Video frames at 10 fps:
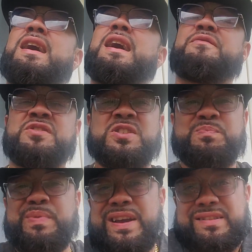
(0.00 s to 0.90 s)
I
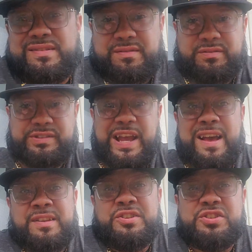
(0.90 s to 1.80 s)
respect the
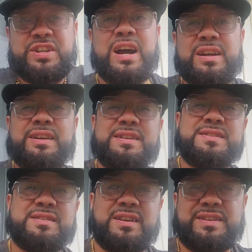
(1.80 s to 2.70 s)
energy, I
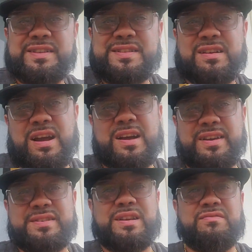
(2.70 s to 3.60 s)
guess I
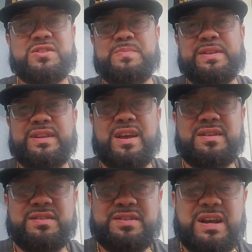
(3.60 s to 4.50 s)
respect the energy.